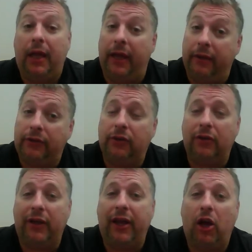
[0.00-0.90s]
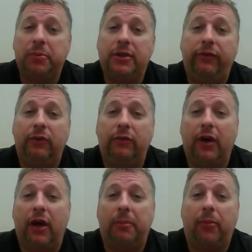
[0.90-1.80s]
It certainly helps if you've
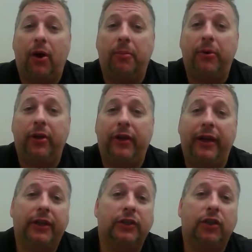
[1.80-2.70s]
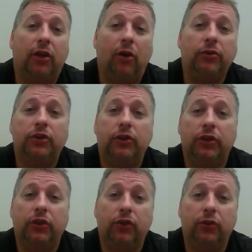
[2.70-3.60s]
got a property that is close to
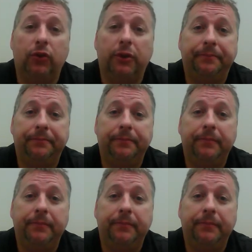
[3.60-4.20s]
the school.